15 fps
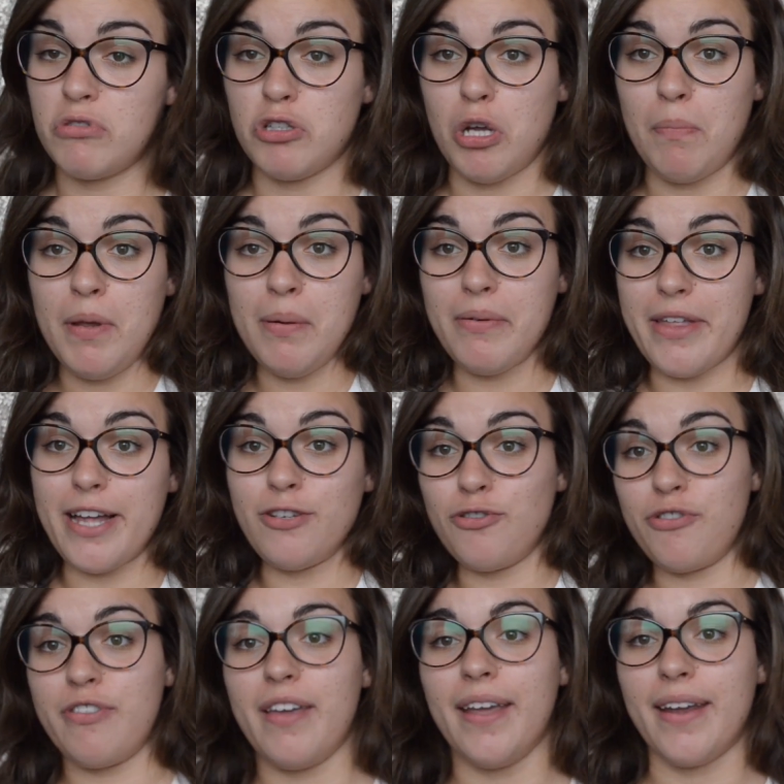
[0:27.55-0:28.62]
Some people, that's
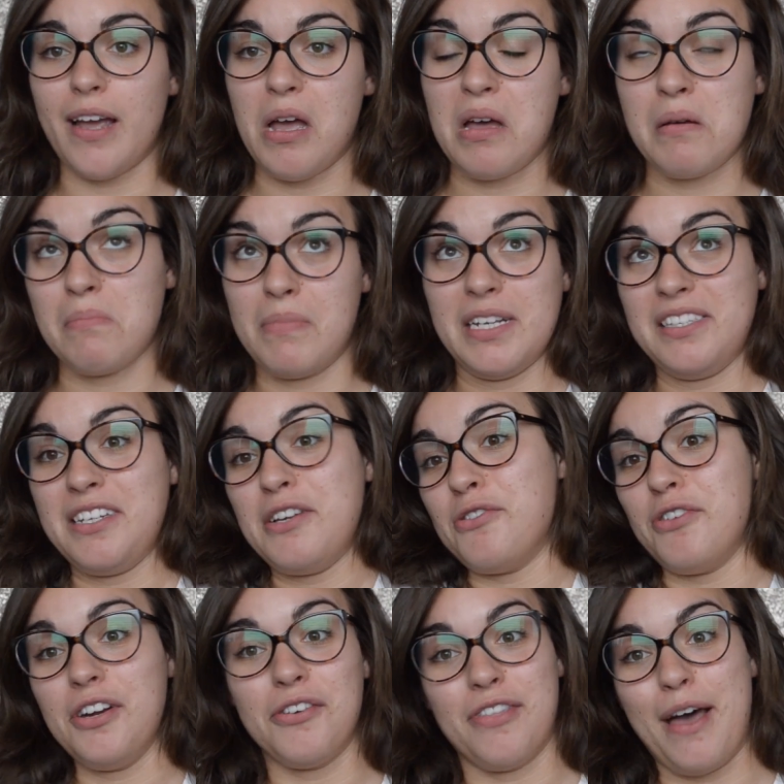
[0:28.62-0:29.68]
your thing. My
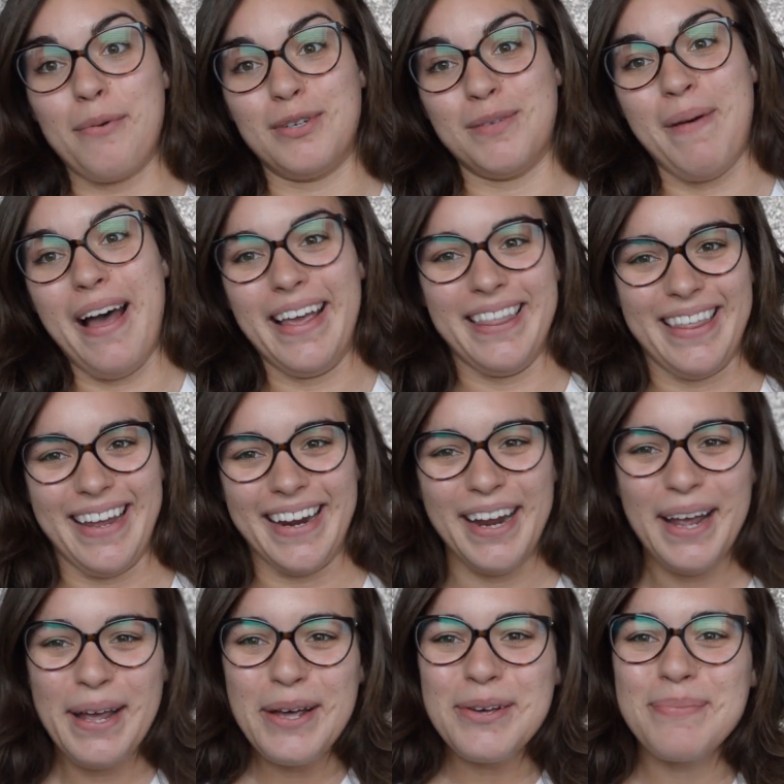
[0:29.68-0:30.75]
senior year, that was my thing.
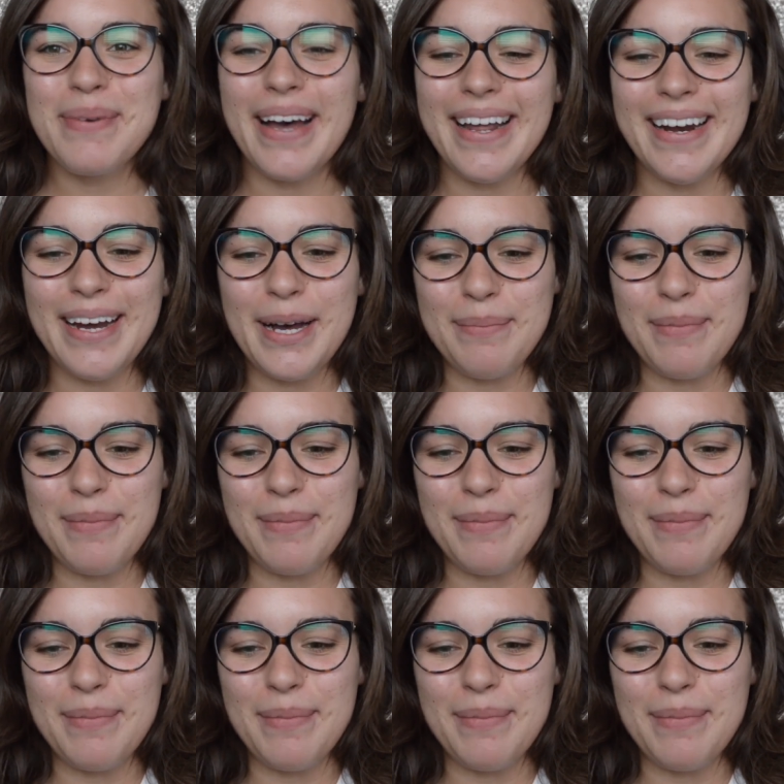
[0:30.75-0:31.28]
But